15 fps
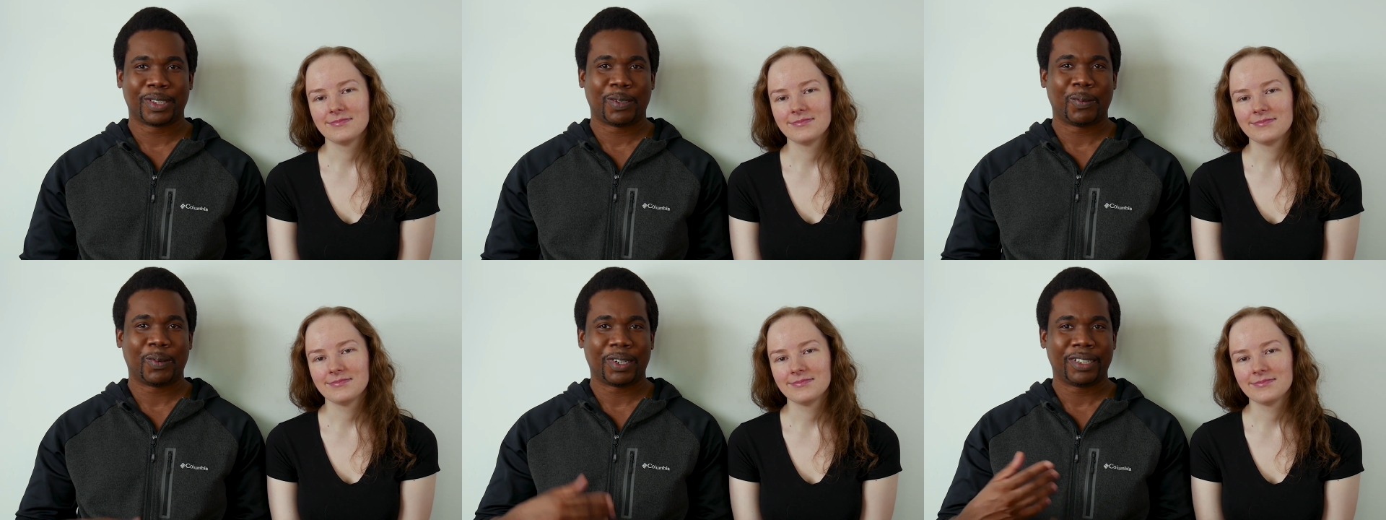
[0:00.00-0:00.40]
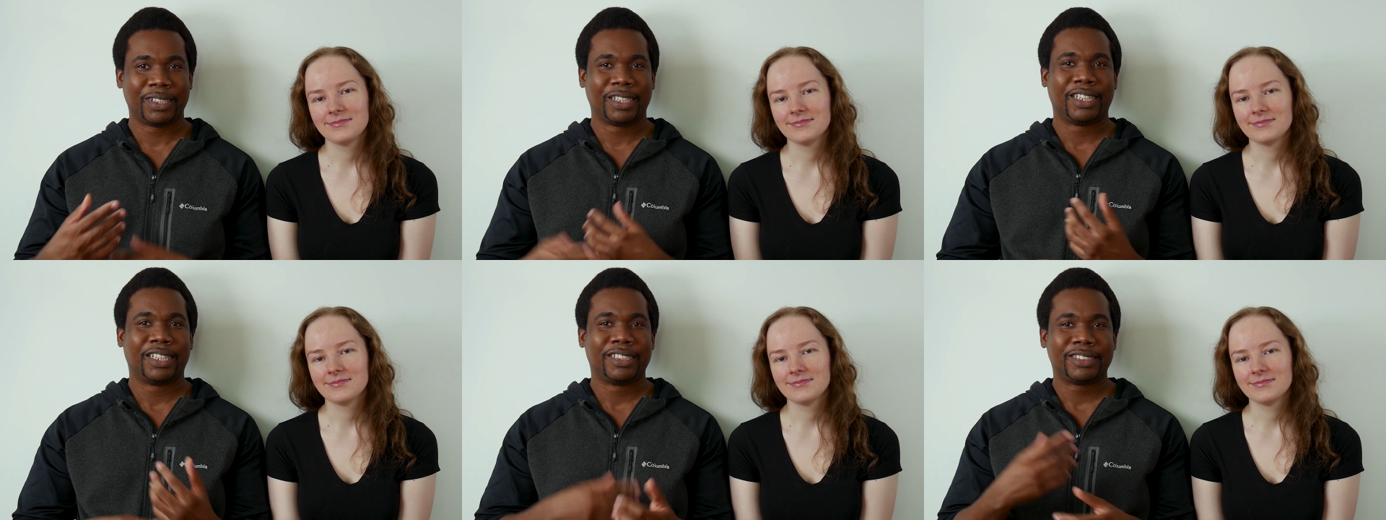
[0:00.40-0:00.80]
Speaker 1: we're
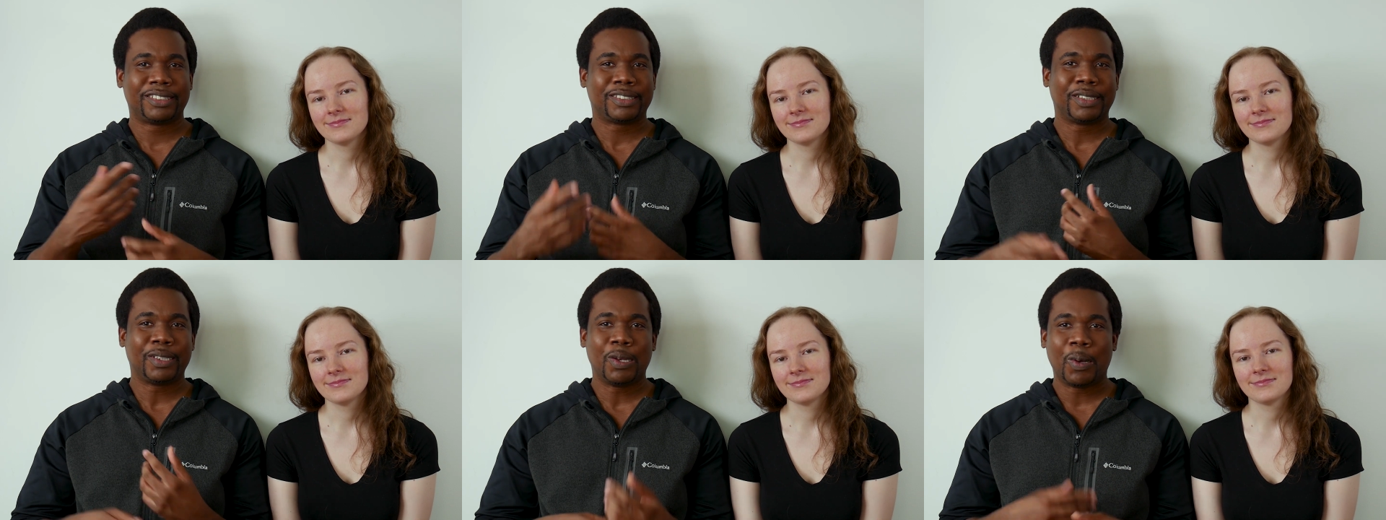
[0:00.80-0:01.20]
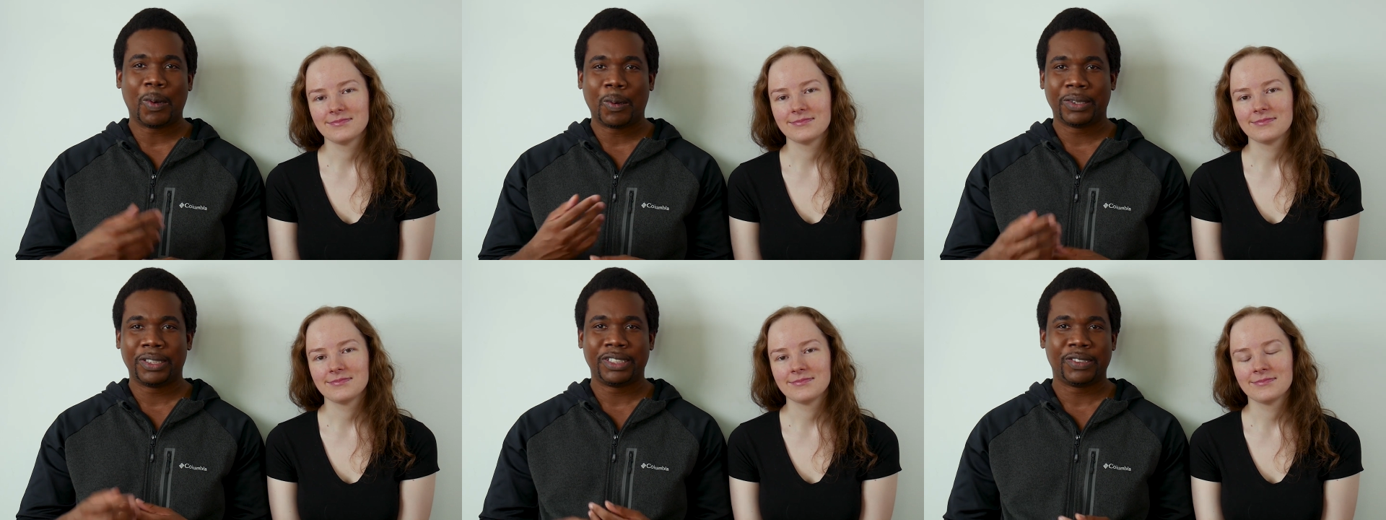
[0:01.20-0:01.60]

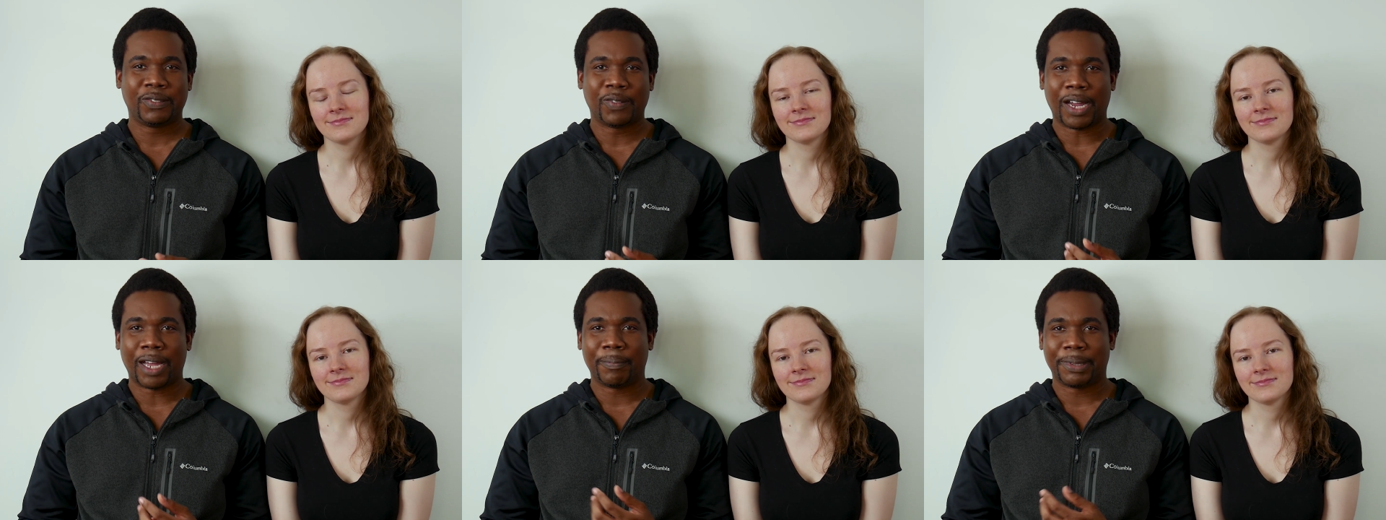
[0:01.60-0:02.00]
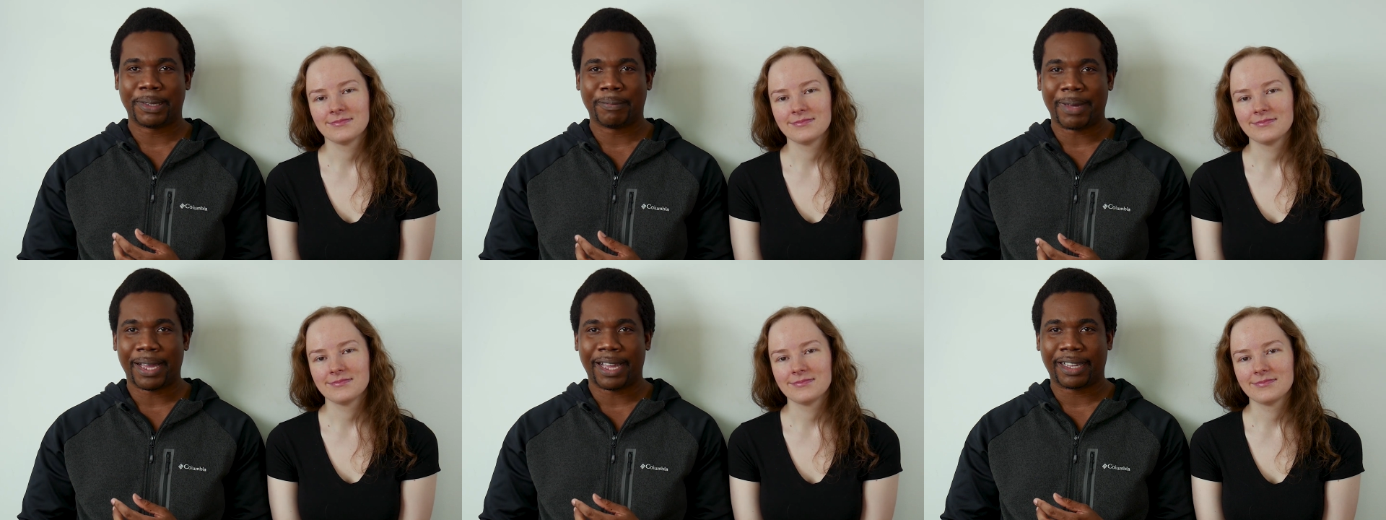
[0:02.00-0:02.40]
slowly
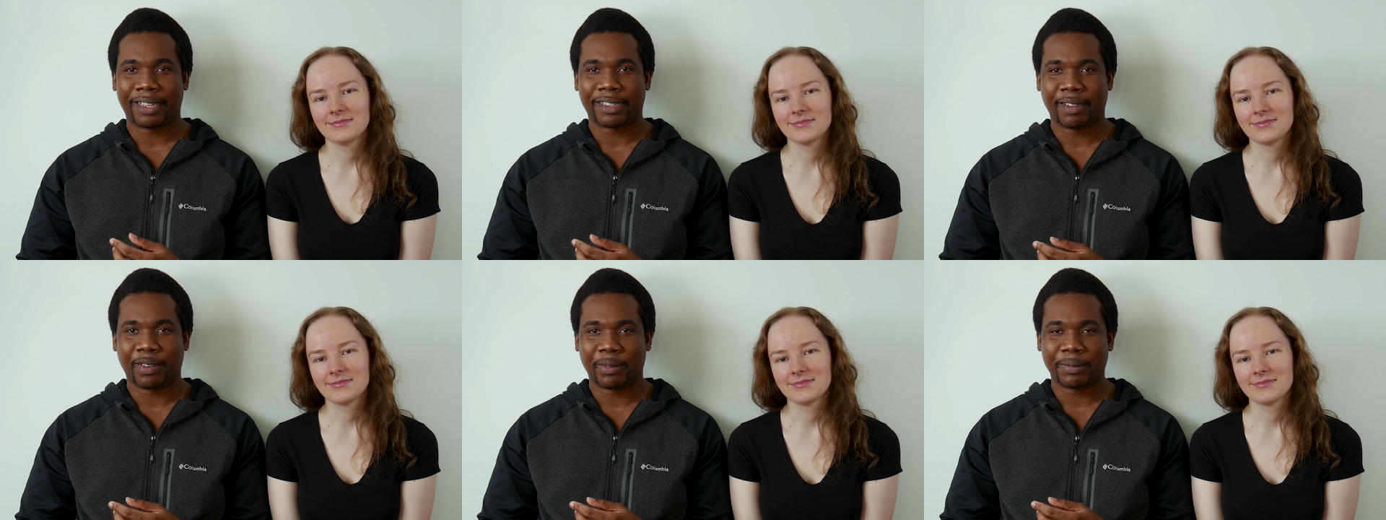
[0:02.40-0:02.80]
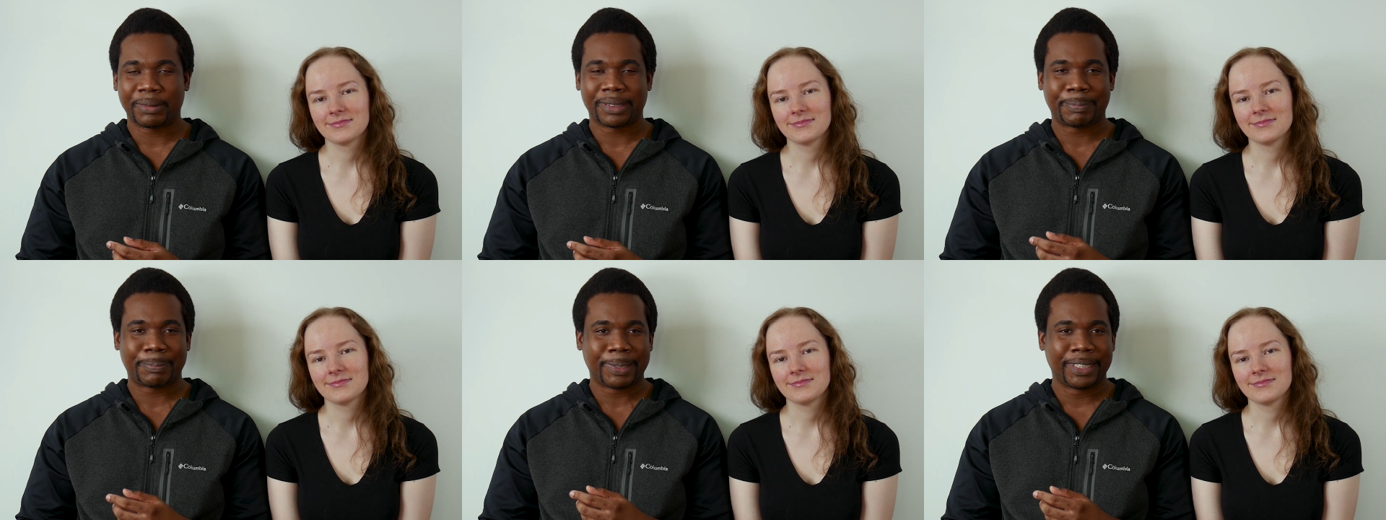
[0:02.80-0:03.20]
ramping back up
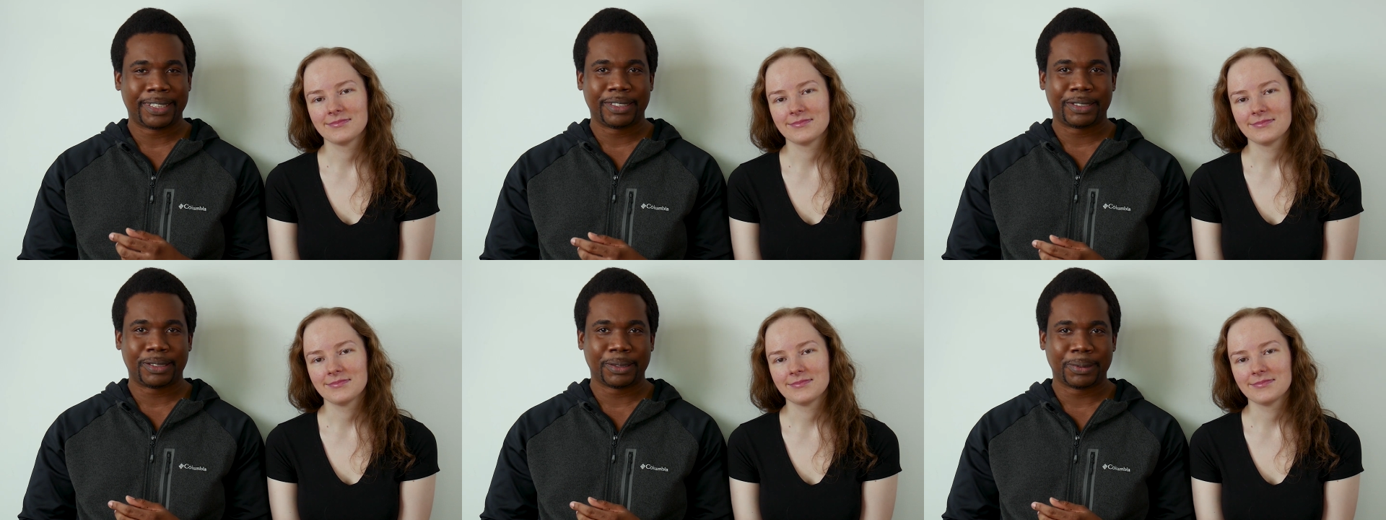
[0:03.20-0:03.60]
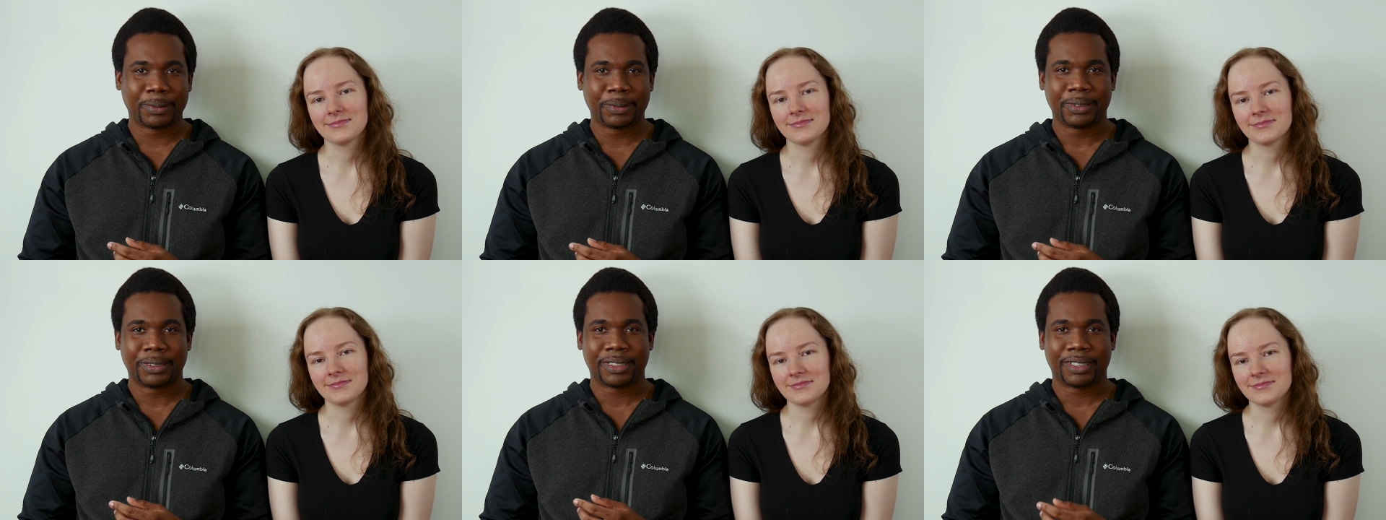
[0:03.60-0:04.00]

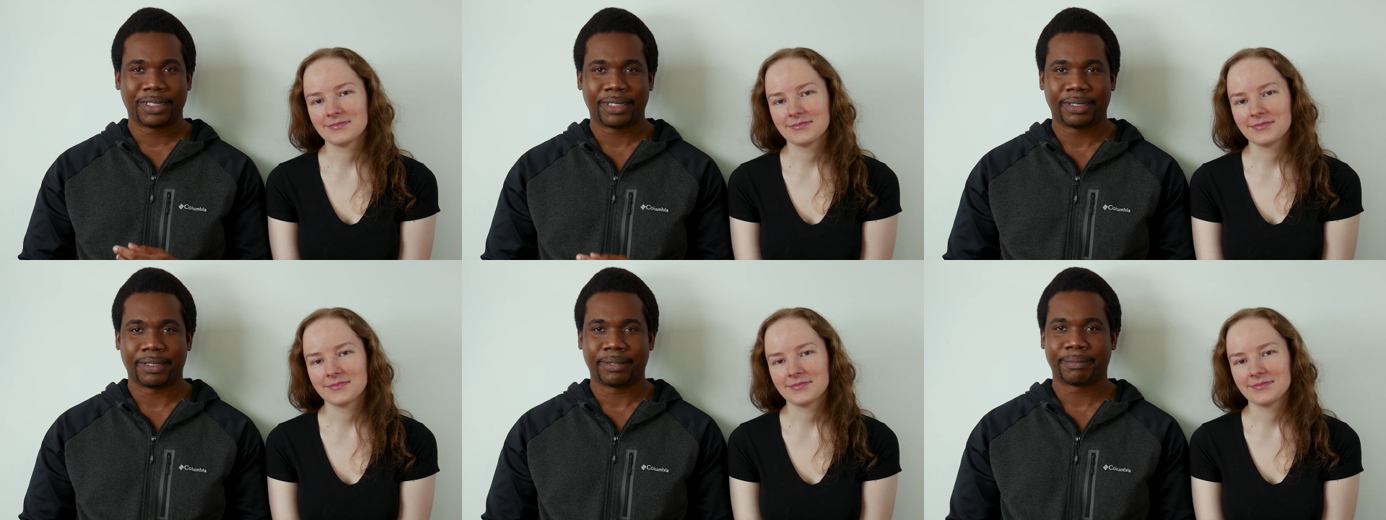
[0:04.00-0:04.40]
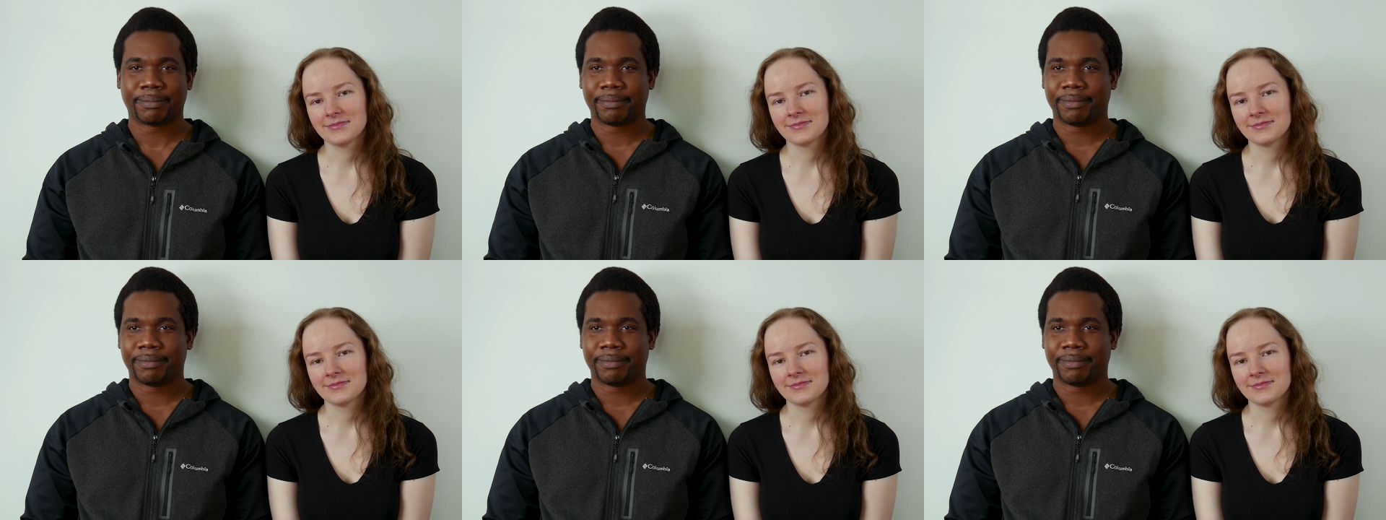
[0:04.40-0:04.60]
to, you know,